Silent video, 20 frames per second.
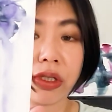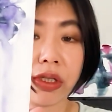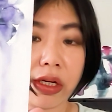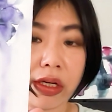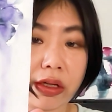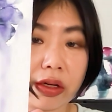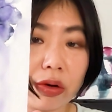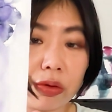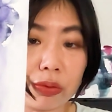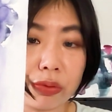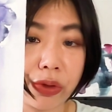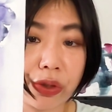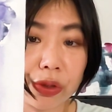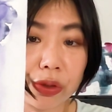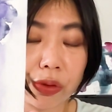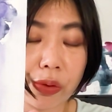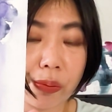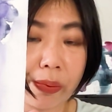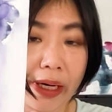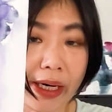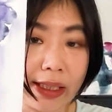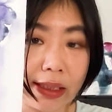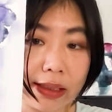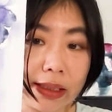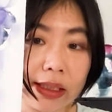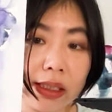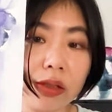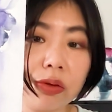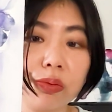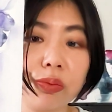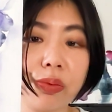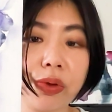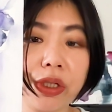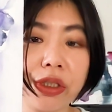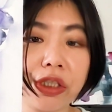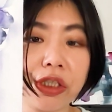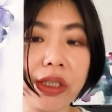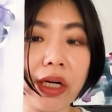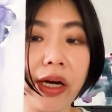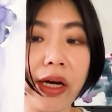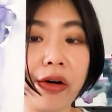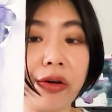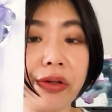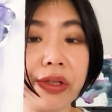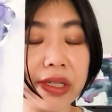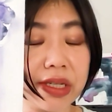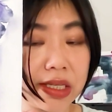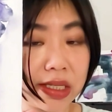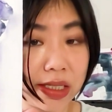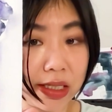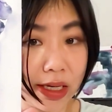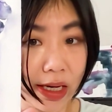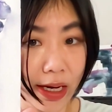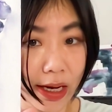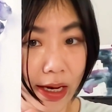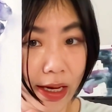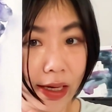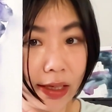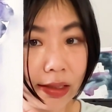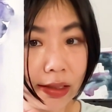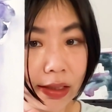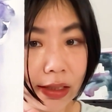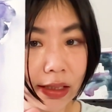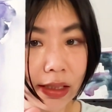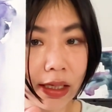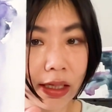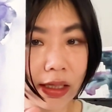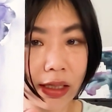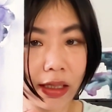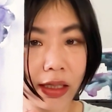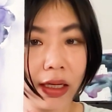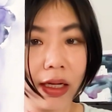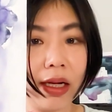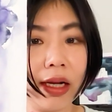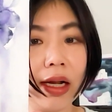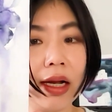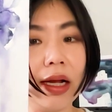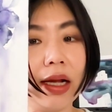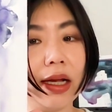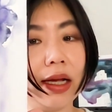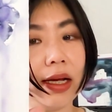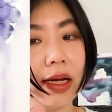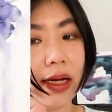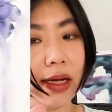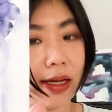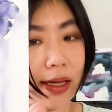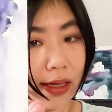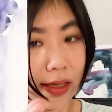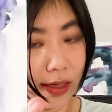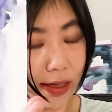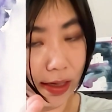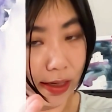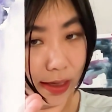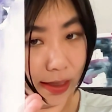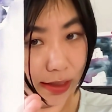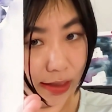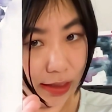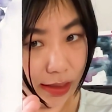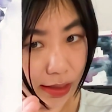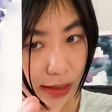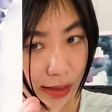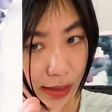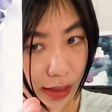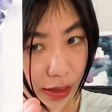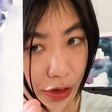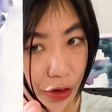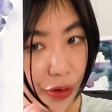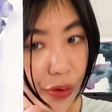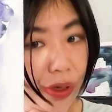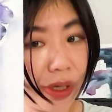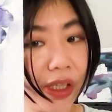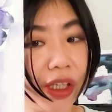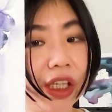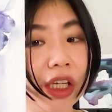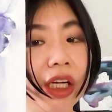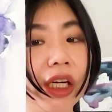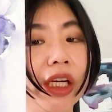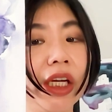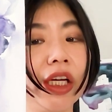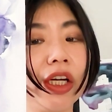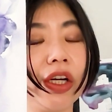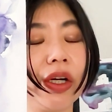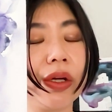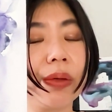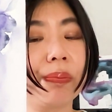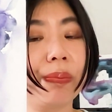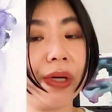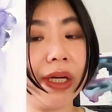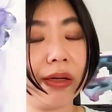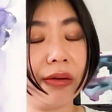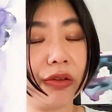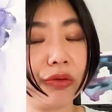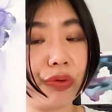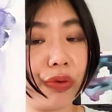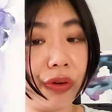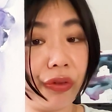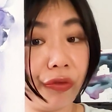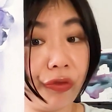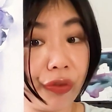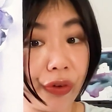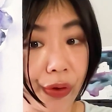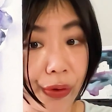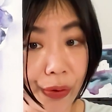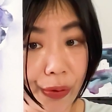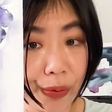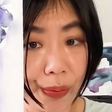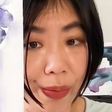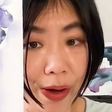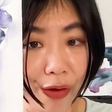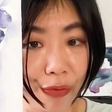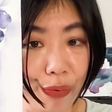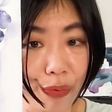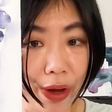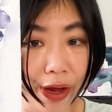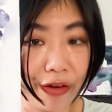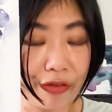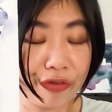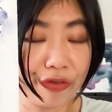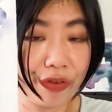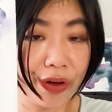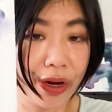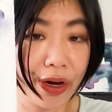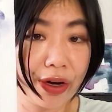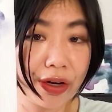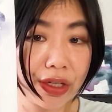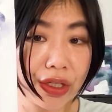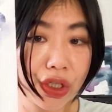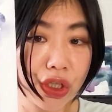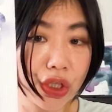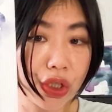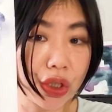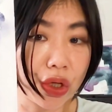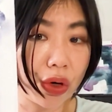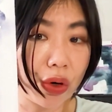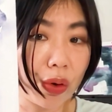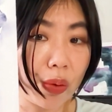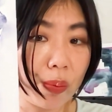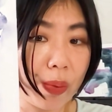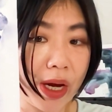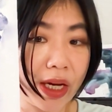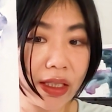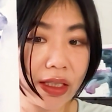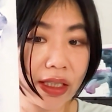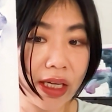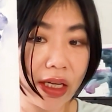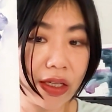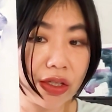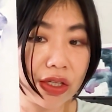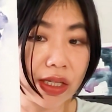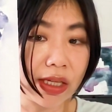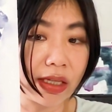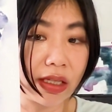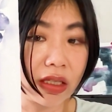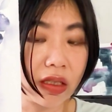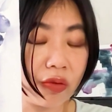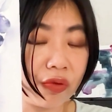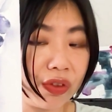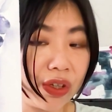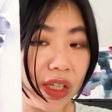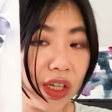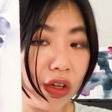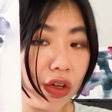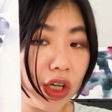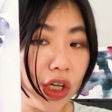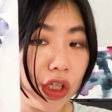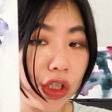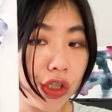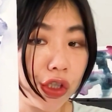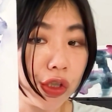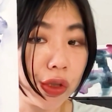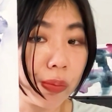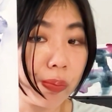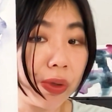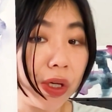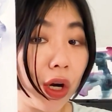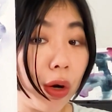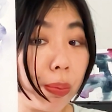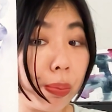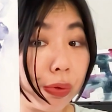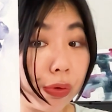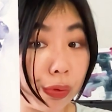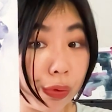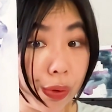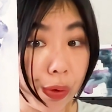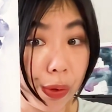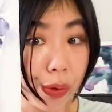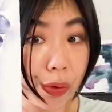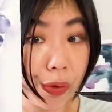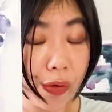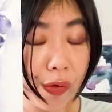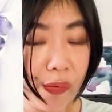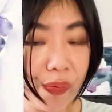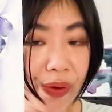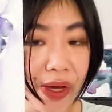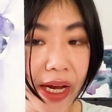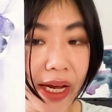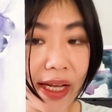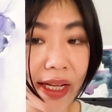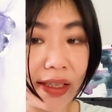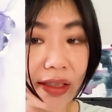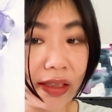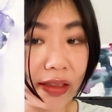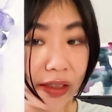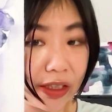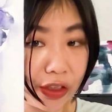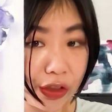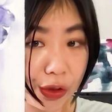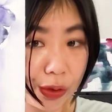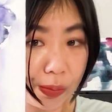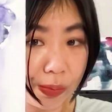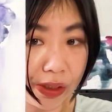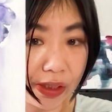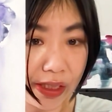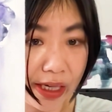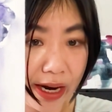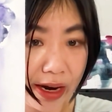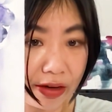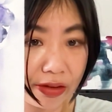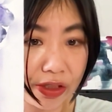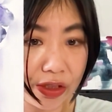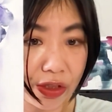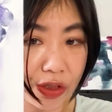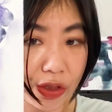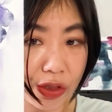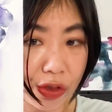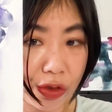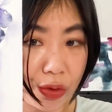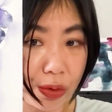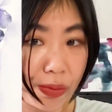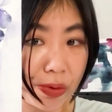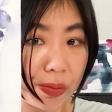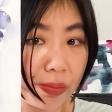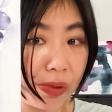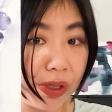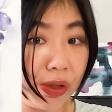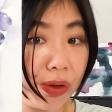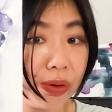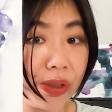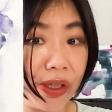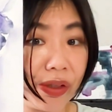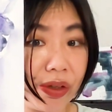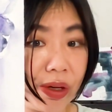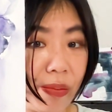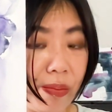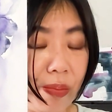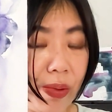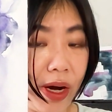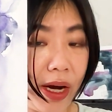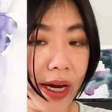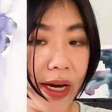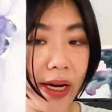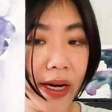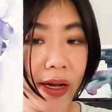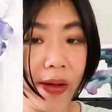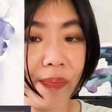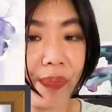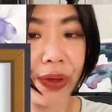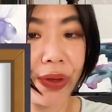an original painting, which I already scanned, and it's currently being reviewed by Wayfair. So by the time you see this video, it should be approved and the link should be down in the description below that you can buy it.